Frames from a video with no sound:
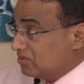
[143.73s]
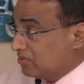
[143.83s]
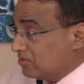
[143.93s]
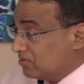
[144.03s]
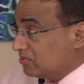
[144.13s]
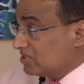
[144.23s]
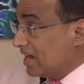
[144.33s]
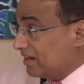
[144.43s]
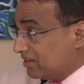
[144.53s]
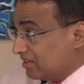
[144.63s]
or
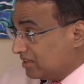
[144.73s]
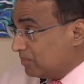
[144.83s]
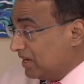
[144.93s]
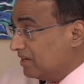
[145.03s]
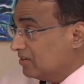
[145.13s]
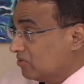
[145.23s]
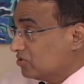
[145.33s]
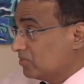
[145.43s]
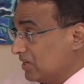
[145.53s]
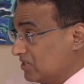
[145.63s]
sciatica like pain,
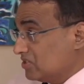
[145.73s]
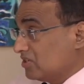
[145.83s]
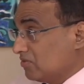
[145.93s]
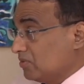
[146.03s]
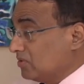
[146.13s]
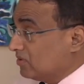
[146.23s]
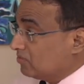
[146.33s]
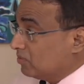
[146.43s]
those are the patients that we